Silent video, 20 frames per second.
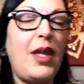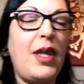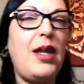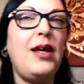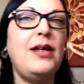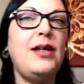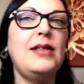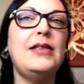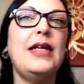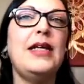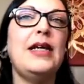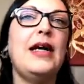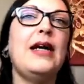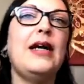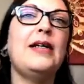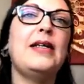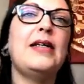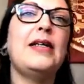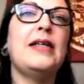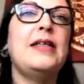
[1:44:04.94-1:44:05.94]
yeah,
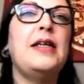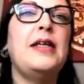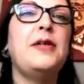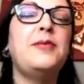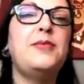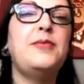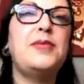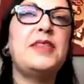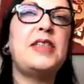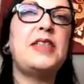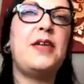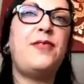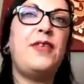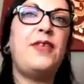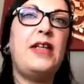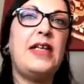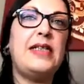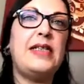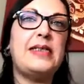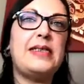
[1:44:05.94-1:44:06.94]
and I'm
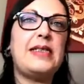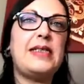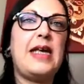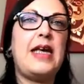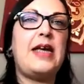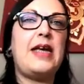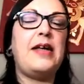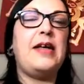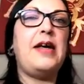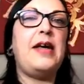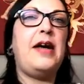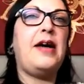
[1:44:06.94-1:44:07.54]
definitely seeing